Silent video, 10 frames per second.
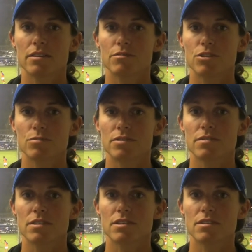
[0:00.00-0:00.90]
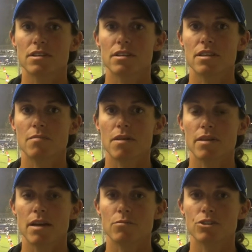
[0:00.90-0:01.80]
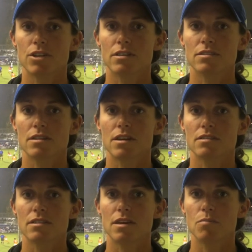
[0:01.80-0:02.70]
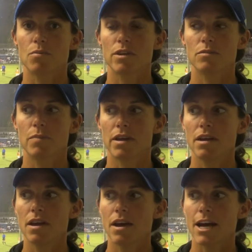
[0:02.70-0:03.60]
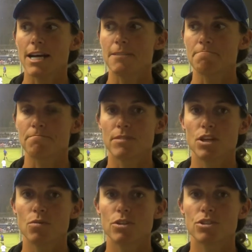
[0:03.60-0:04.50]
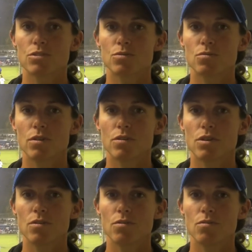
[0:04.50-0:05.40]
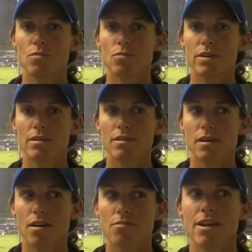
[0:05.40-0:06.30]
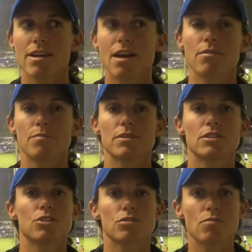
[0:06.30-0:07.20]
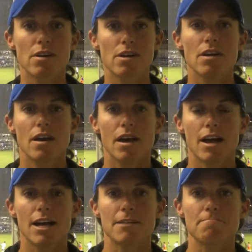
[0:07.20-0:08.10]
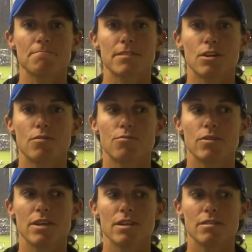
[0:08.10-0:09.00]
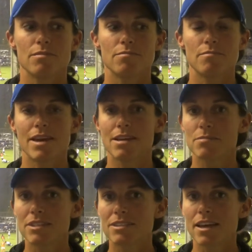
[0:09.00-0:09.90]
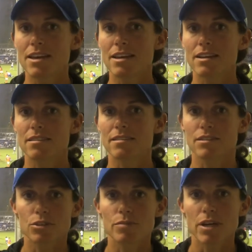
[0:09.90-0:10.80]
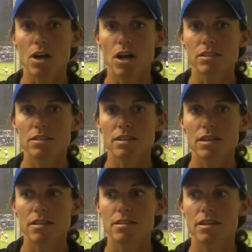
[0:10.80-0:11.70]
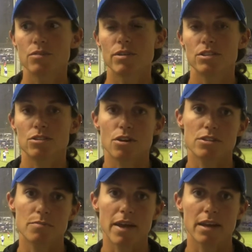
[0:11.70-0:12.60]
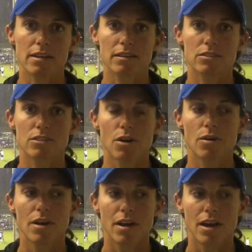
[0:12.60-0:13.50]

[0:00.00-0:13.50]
In terms of statistically, they probably had more shots than us at that point. But, you know, we are right now in a position where, you know, if we make a mistake and it's a little bit costly, then we start to panic. So,